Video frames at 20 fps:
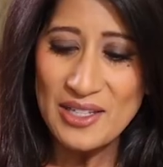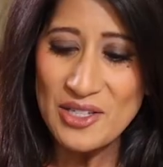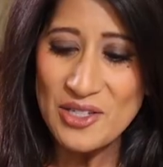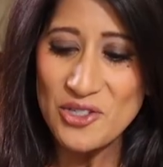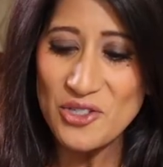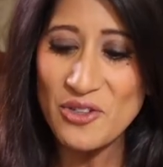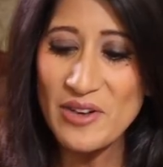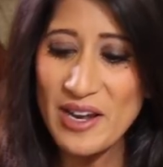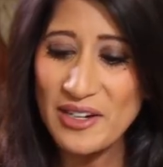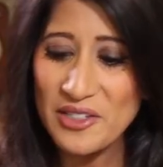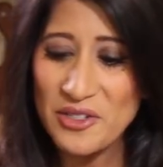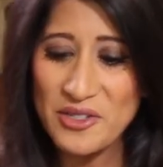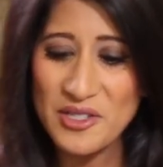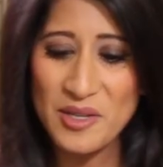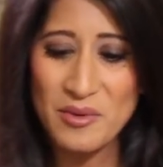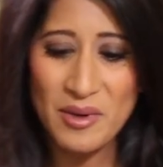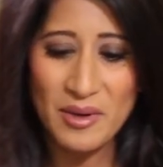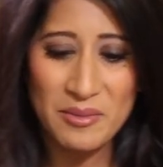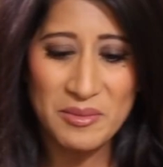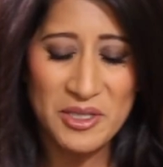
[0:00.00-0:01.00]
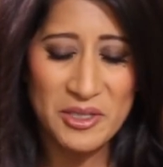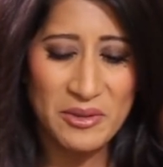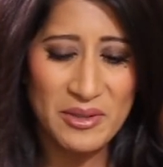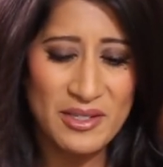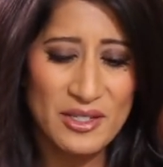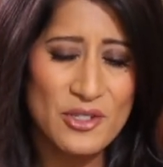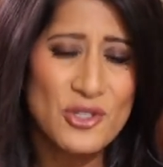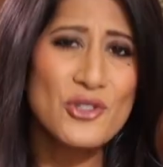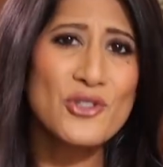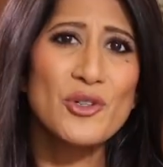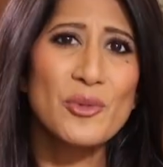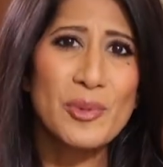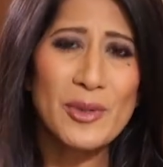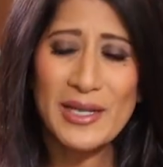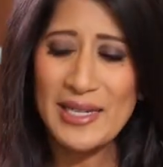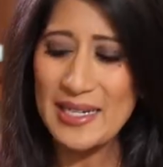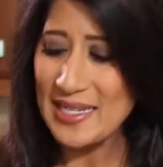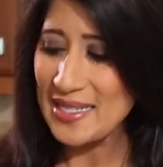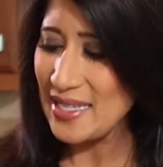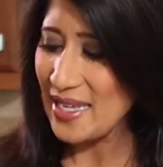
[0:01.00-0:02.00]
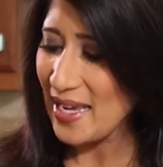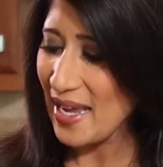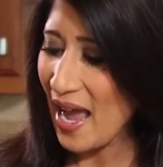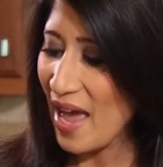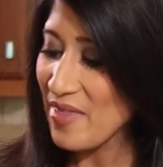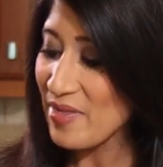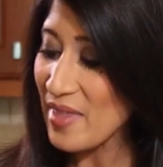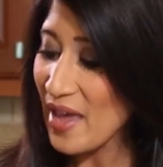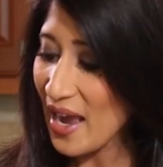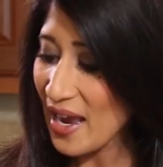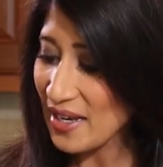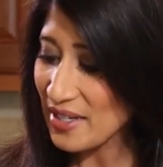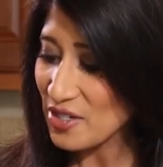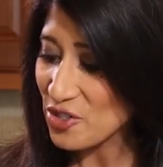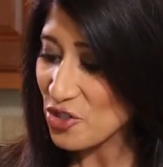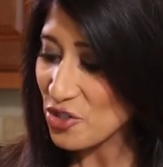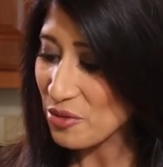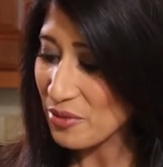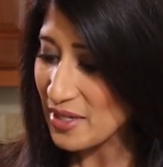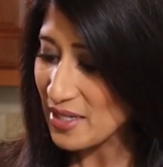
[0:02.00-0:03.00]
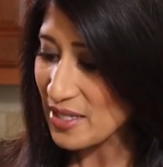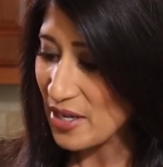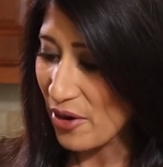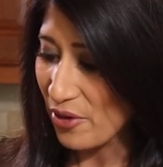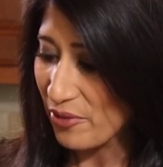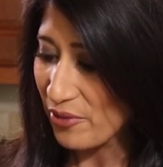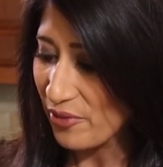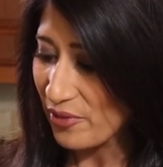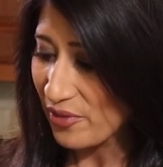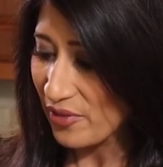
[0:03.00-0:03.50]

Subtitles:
So now do you see what I'm doing? Super easy. And then chorizo.